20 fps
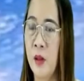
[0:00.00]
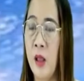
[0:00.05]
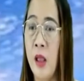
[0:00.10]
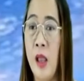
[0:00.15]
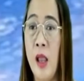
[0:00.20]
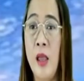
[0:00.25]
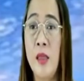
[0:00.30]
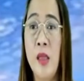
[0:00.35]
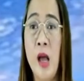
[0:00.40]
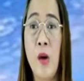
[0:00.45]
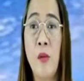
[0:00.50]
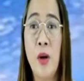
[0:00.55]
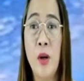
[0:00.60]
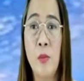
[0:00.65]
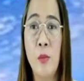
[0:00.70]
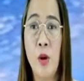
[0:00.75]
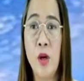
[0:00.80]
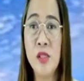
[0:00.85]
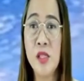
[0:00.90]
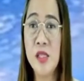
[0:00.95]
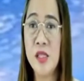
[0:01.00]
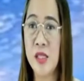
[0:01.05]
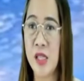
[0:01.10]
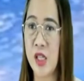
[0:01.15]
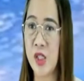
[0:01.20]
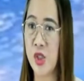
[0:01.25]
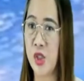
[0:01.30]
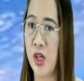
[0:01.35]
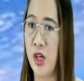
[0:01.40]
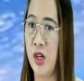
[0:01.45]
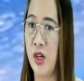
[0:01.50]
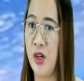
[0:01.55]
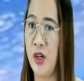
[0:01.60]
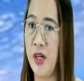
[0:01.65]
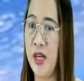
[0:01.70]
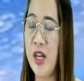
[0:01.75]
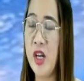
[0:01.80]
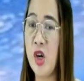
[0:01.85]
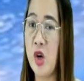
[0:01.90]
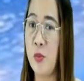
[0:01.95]
And our most essential
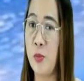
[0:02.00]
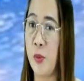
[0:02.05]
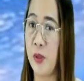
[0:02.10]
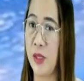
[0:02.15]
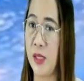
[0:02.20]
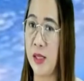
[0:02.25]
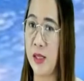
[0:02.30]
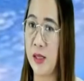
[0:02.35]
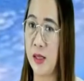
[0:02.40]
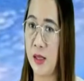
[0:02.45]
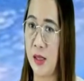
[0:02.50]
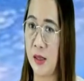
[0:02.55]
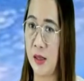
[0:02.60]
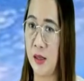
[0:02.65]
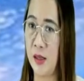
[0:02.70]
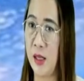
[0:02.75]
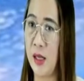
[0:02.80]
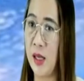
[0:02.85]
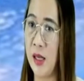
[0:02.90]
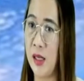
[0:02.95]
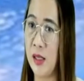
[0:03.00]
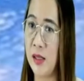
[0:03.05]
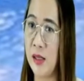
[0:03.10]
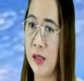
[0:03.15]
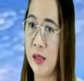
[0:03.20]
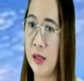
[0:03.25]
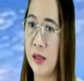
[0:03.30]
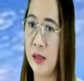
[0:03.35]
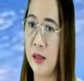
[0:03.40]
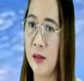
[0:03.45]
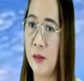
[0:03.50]
learning competencies is